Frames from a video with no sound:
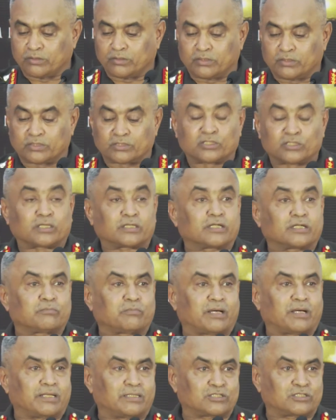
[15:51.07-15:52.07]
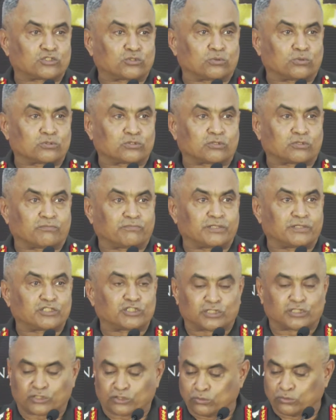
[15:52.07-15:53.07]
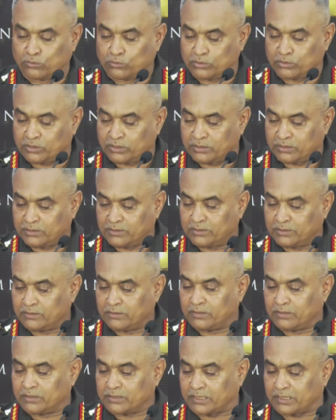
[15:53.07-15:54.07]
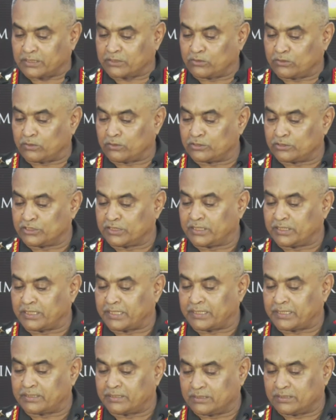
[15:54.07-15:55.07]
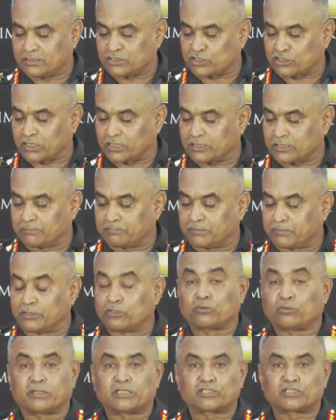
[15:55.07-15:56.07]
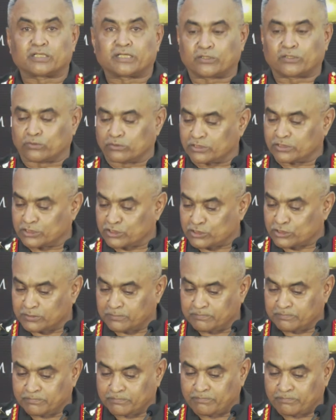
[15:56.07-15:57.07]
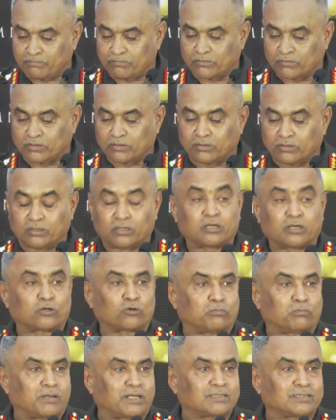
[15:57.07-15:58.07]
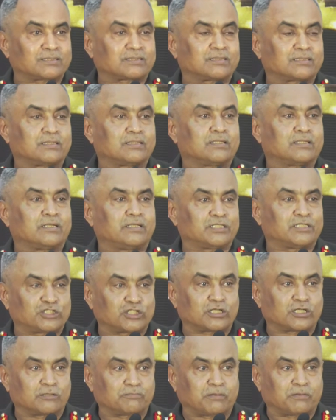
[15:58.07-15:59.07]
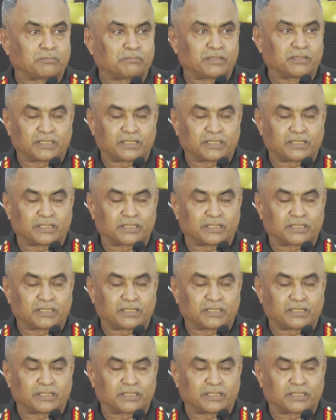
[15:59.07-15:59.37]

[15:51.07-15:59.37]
certain milestones of which include technology-led startup innovation ecosystem, a robust digital public